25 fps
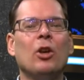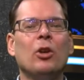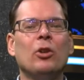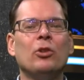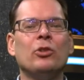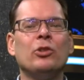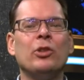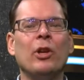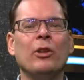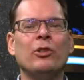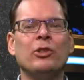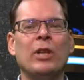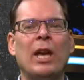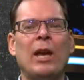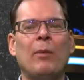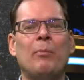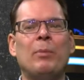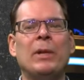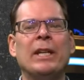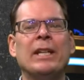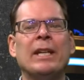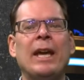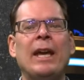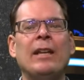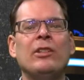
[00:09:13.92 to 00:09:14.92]
Such
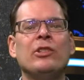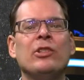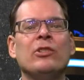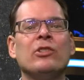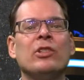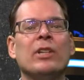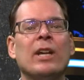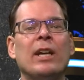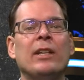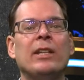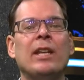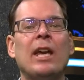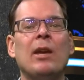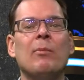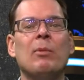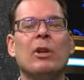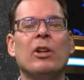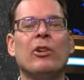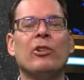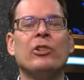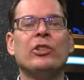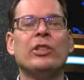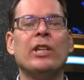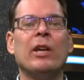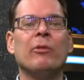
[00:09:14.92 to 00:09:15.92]
applications enable
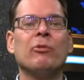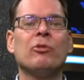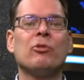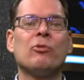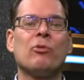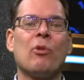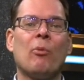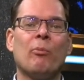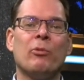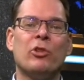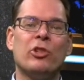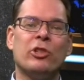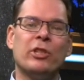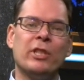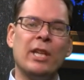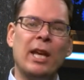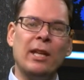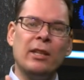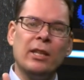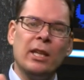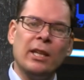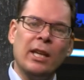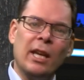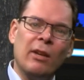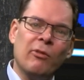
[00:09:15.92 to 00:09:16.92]
a shift from
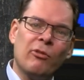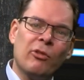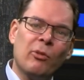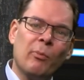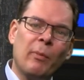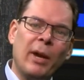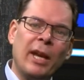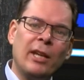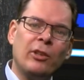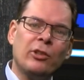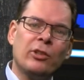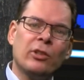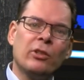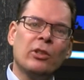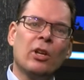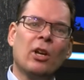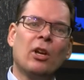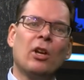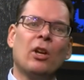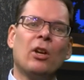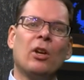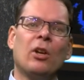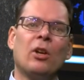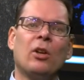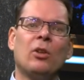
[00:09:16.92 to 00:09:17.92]
sending information
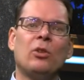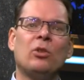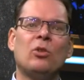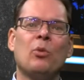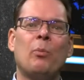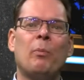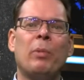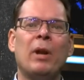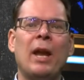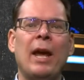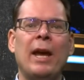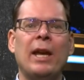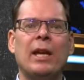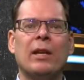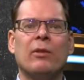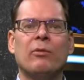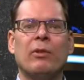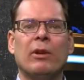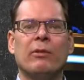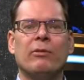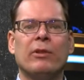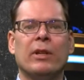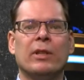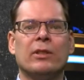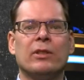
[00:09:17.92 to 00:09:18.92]
to playing
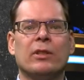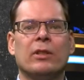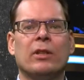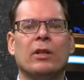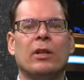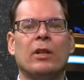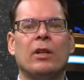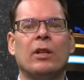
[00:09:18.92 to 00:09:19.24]
with it